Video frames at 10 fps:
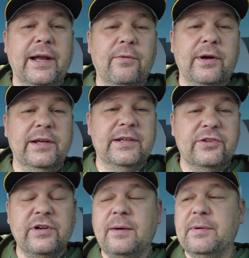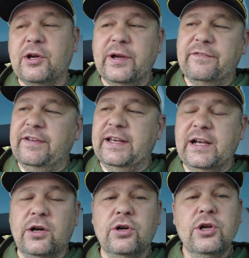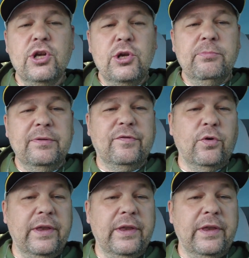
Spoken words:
I wanted to drop a quick video before